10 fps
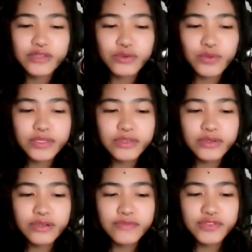So what
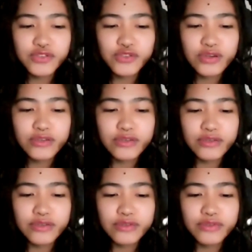sort of
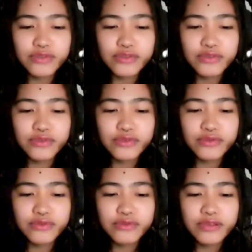struggle do
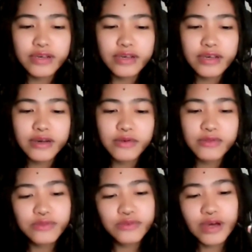
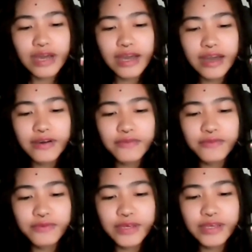you have
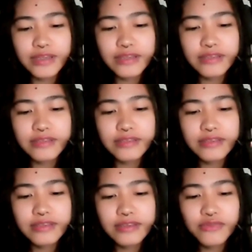when
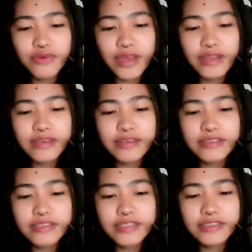writing
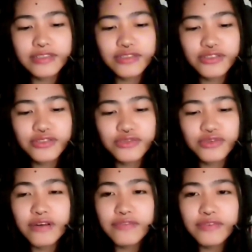an English
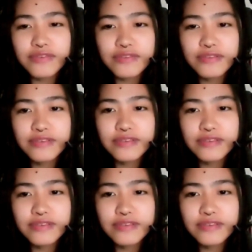novel?